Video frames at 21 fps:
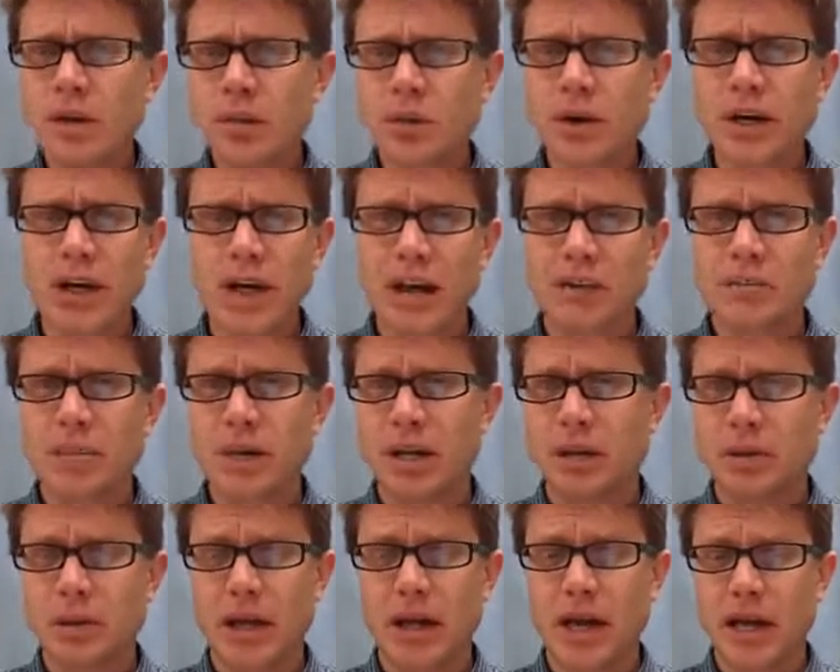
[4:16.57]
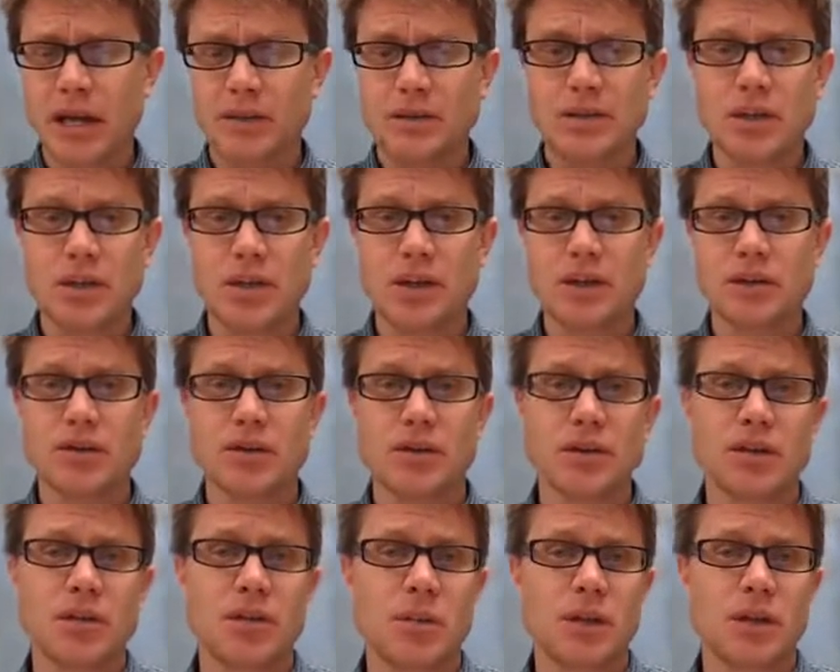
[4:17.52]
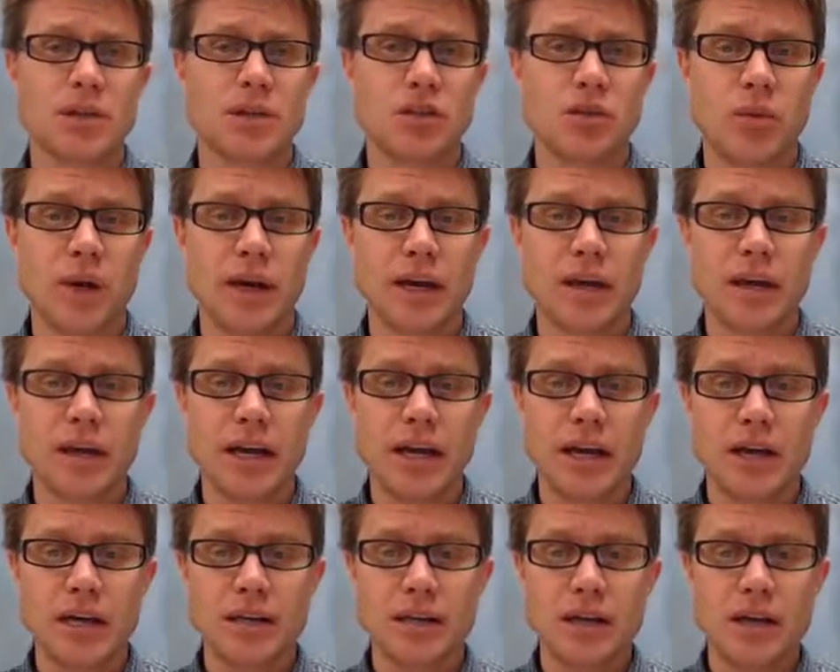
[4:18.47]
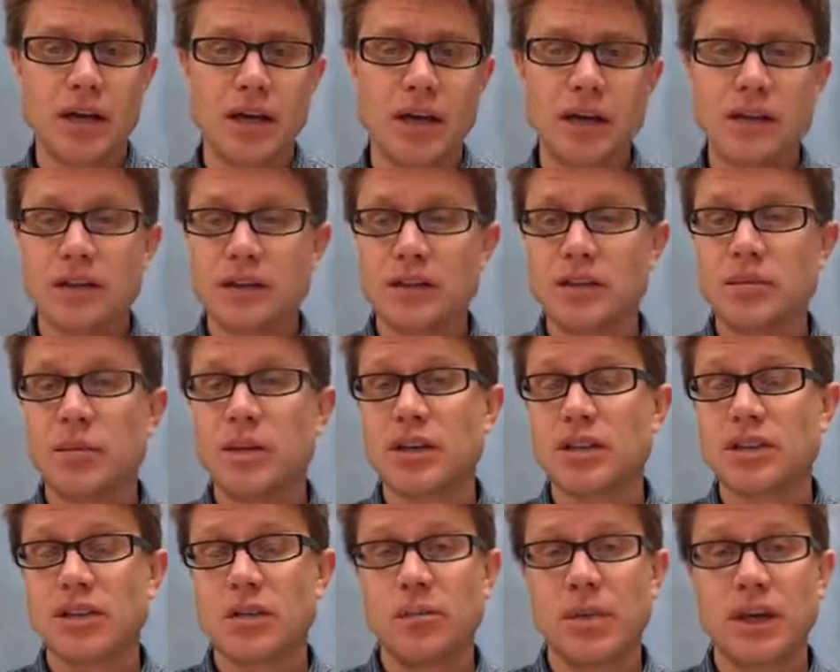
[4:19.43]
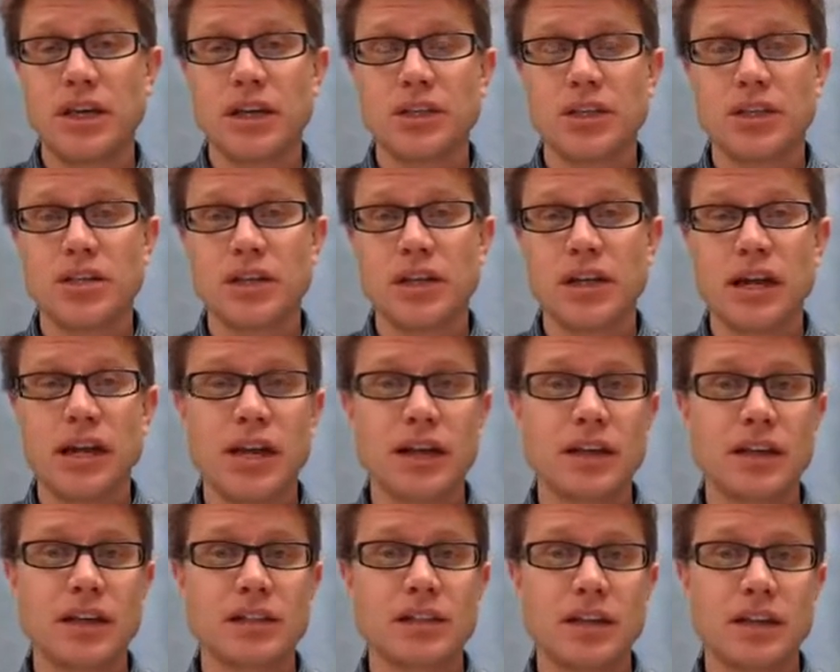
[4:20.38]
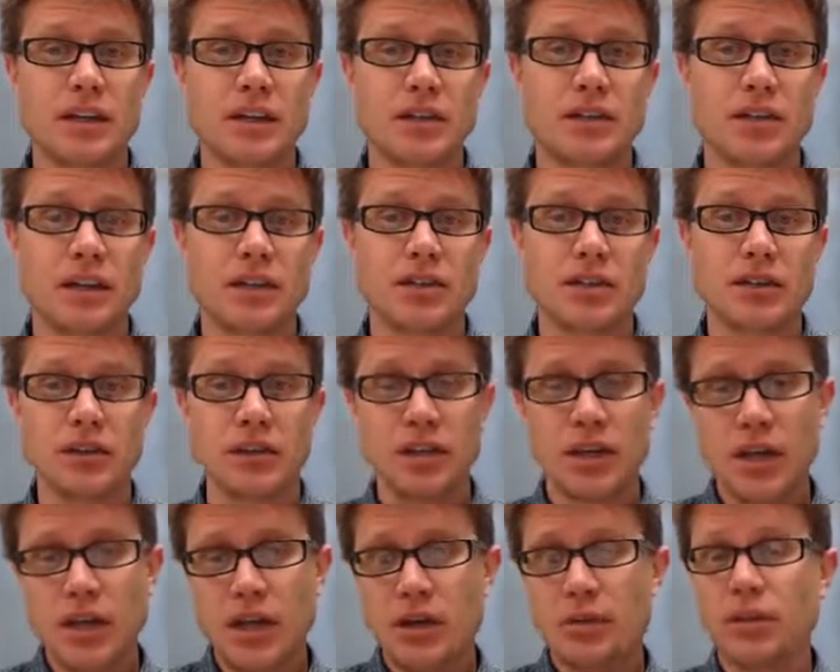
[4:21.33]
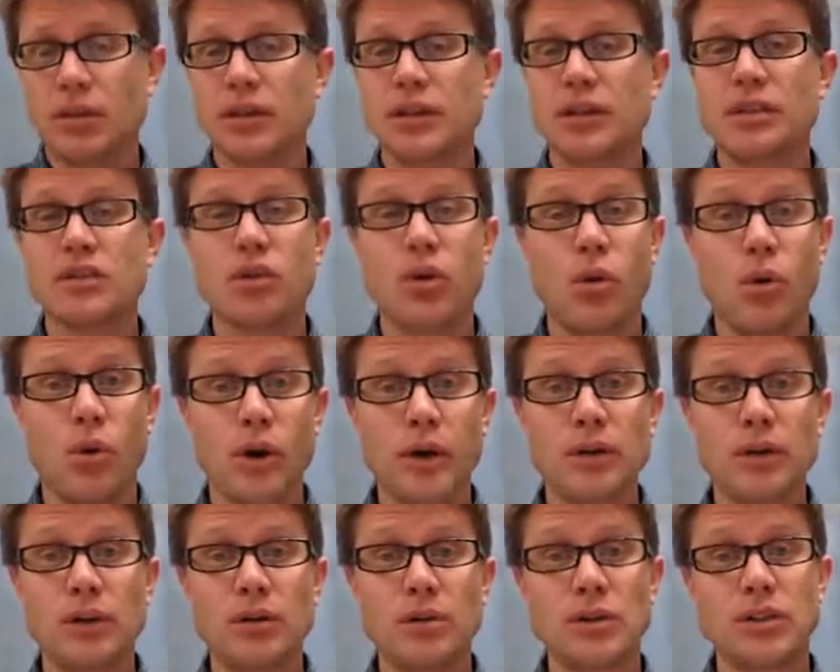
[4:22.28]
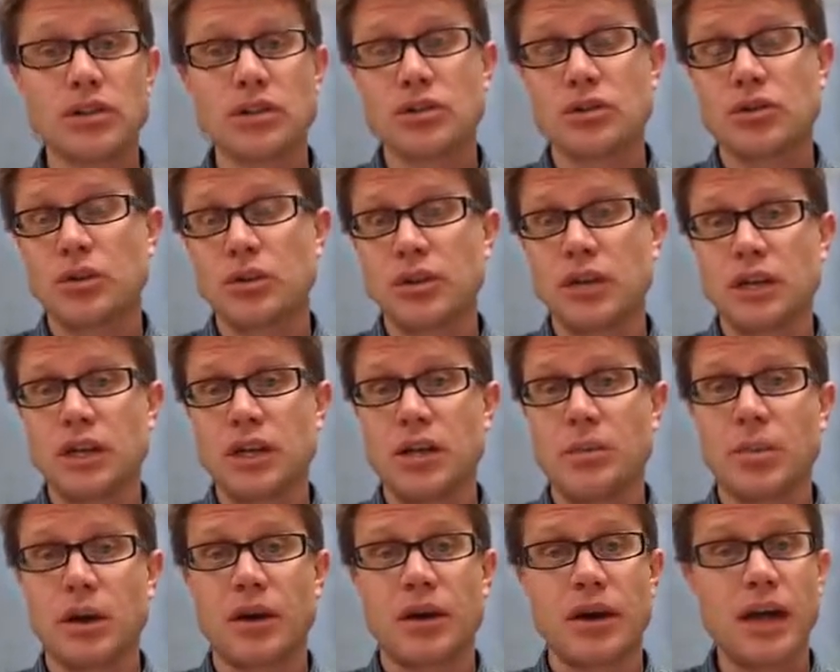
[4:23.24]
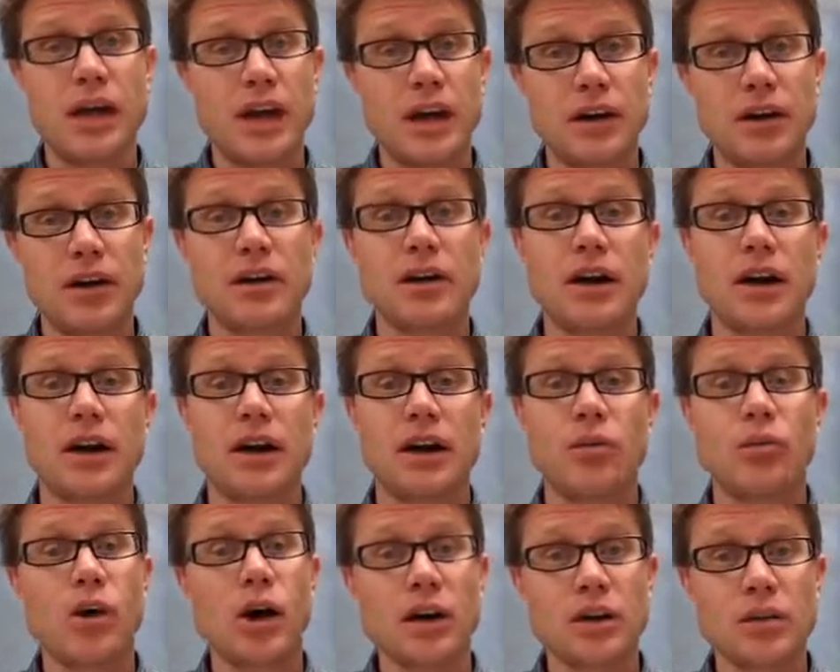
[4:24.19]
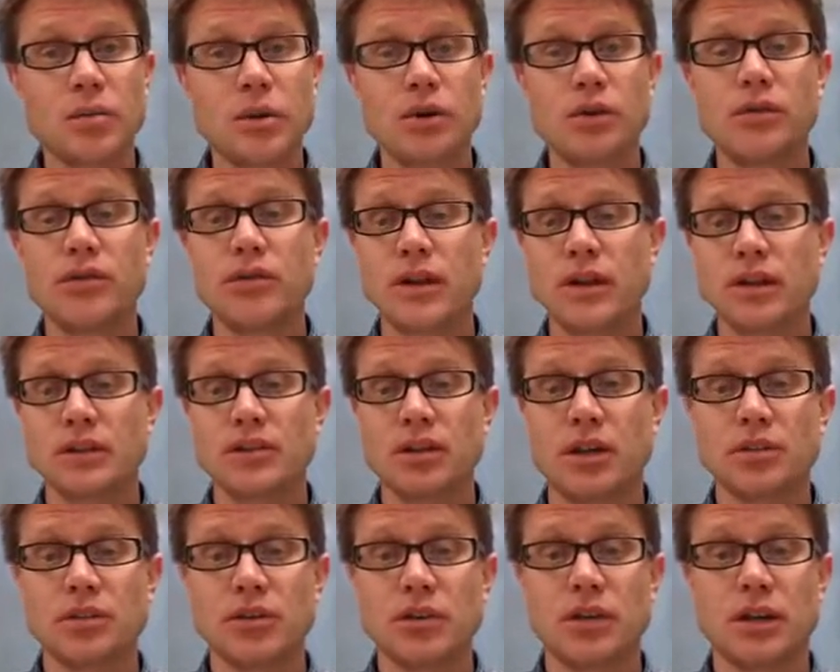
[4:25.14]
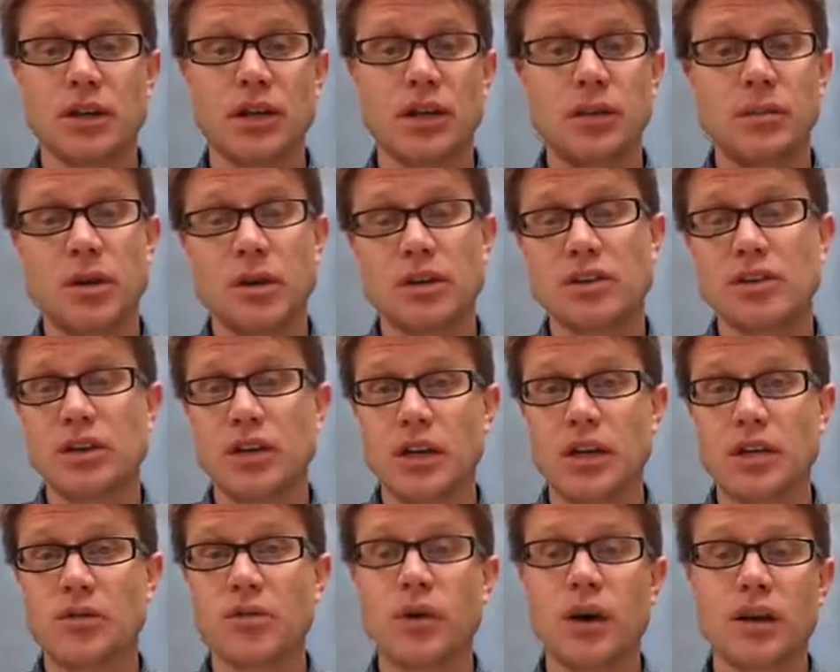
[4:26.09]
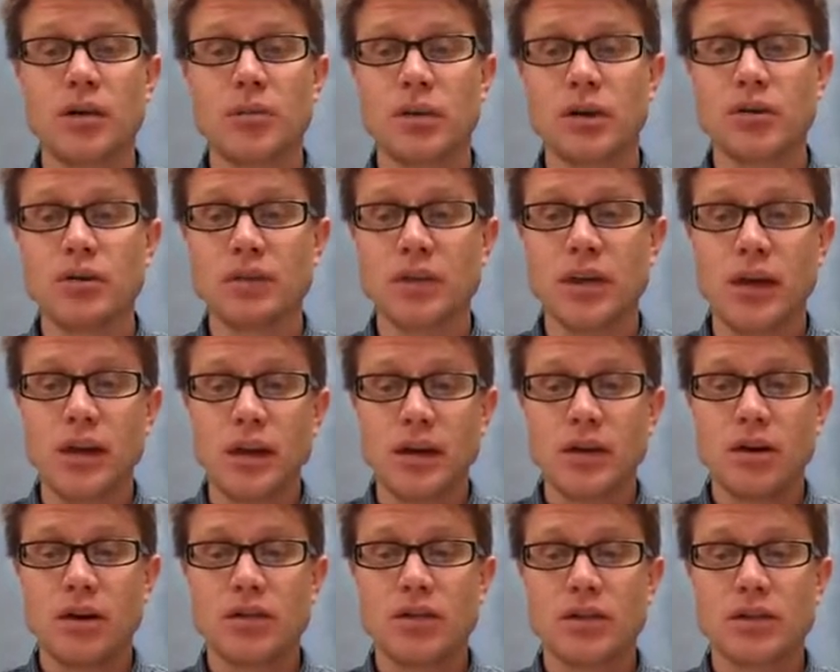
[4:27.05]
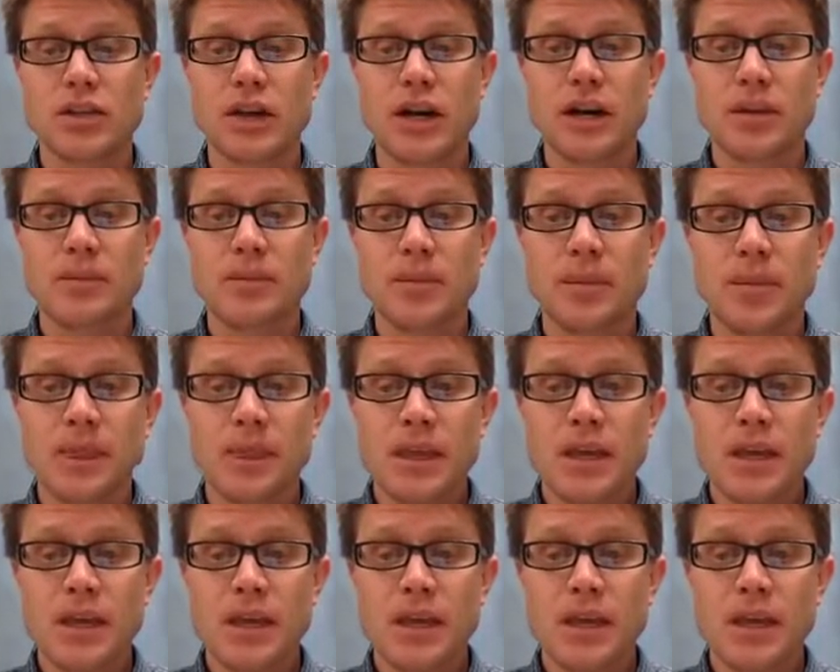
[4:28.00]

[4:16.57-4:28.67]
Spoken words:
We're going to have big glands here. So this would be a sweat gland. This would be a sebaceous gland. That's going to essentially release oil, which is going to keep our hair waterproof, and it's also going to keep our skin waterproof over time.